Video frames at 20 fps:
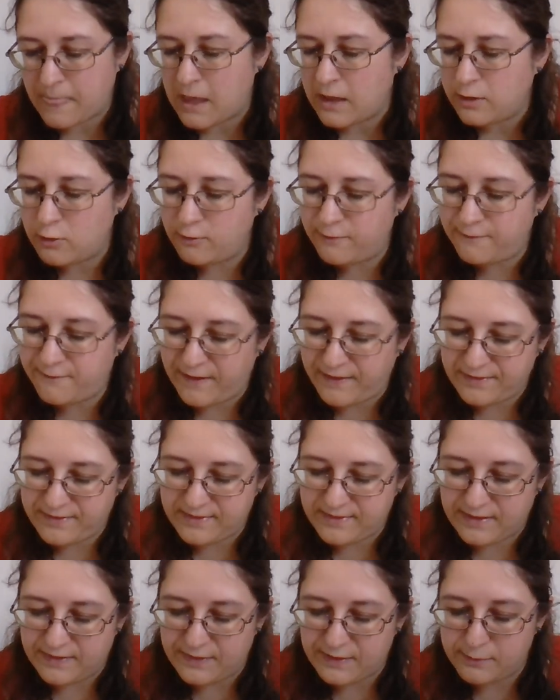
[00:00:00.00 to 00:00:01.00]
You
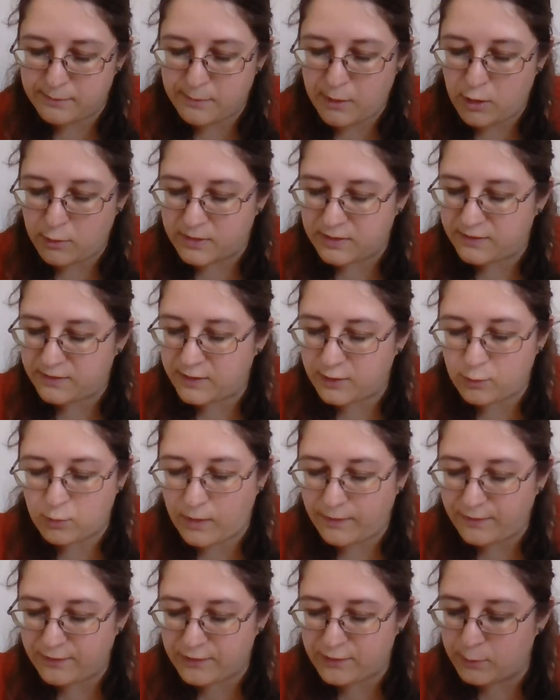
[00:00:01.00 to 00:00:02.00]
fancy at this moment that
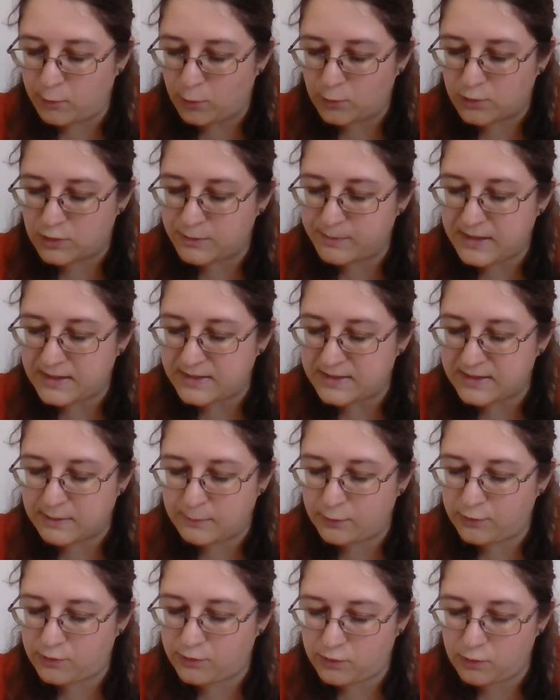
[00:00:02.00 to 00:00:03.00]
once more to meet him
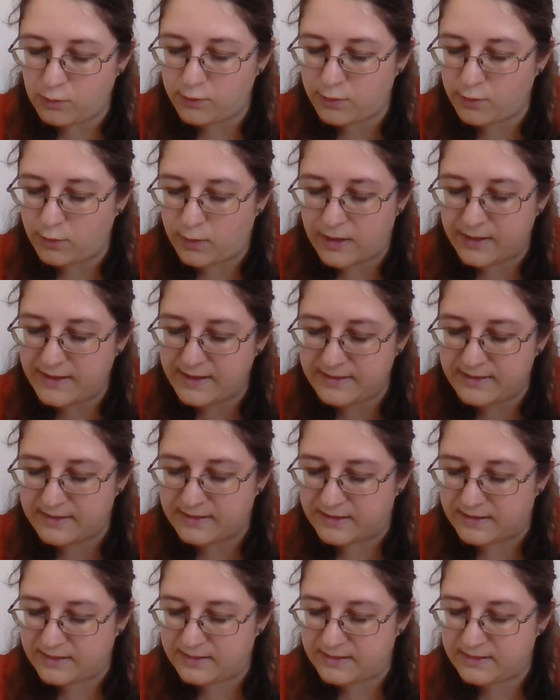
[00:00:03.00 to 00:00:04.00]
would soothe your
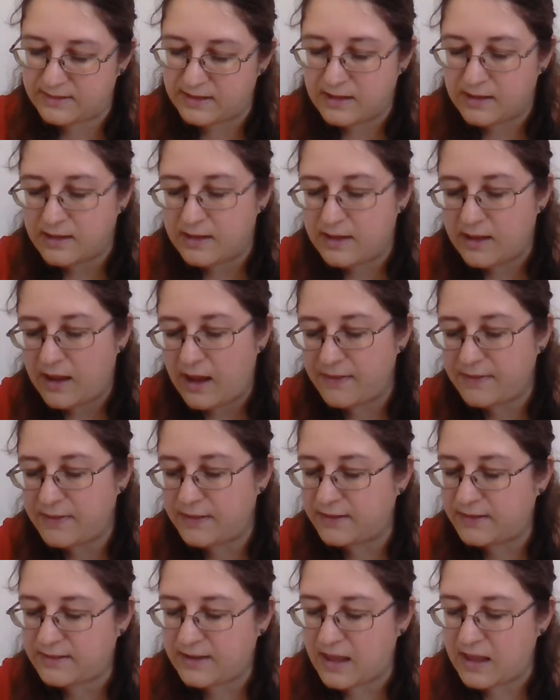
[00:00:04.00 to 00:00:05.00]
uneasiness, and that
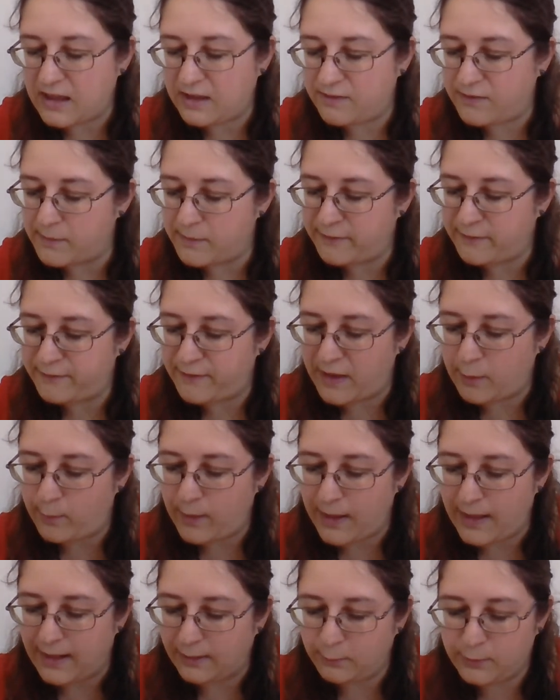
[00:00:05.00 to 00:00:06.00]
to take from a
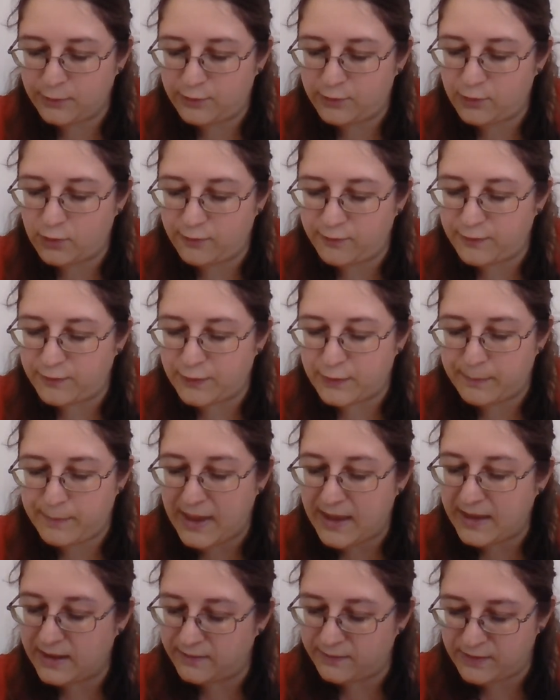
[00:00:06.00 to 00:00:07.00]
farewell would soften the
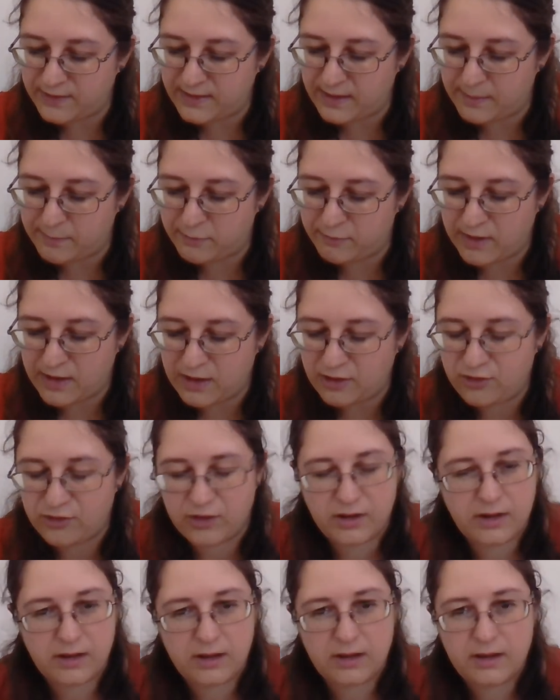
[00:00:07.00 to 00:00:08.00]
pain of the
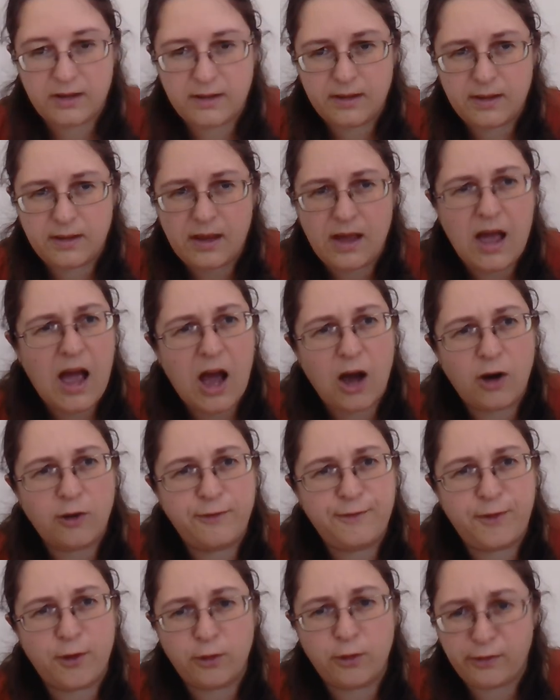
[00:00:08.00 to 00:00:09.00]
separation. How
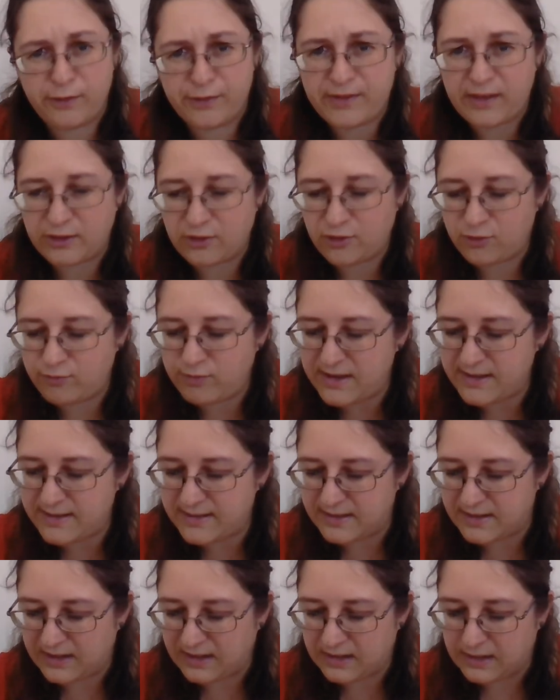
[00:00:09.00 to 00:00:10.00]
false such
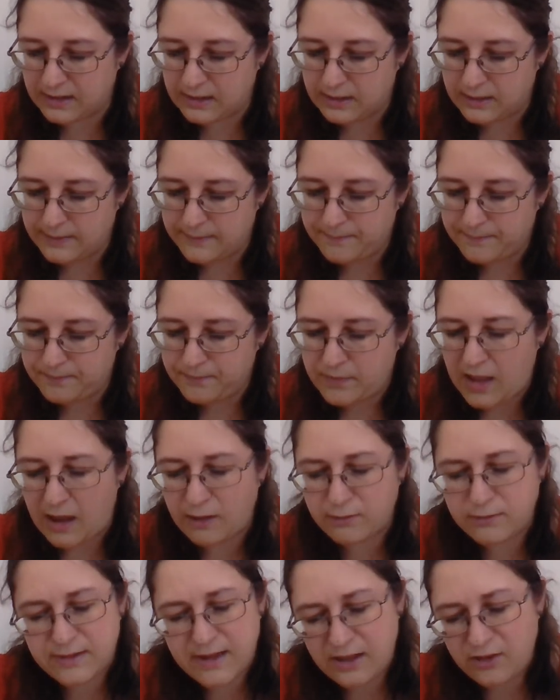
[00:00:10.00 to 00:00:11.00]
reasoning!
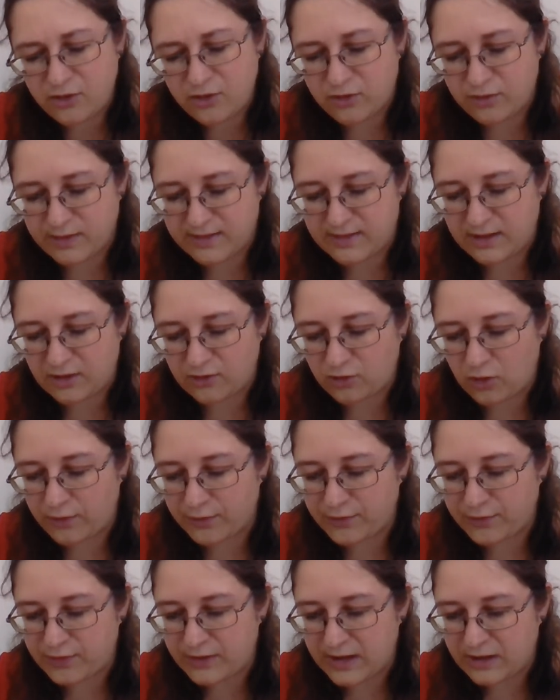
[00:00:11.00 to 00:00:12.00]
How dangerous such
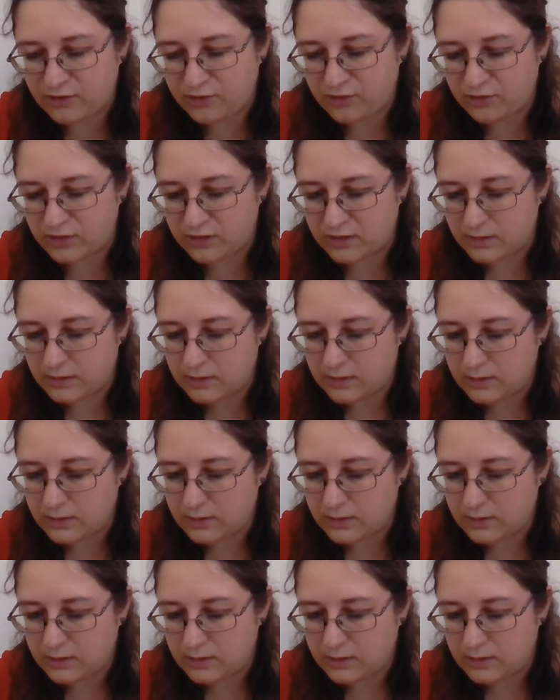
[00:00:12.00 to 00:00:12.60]
consolation!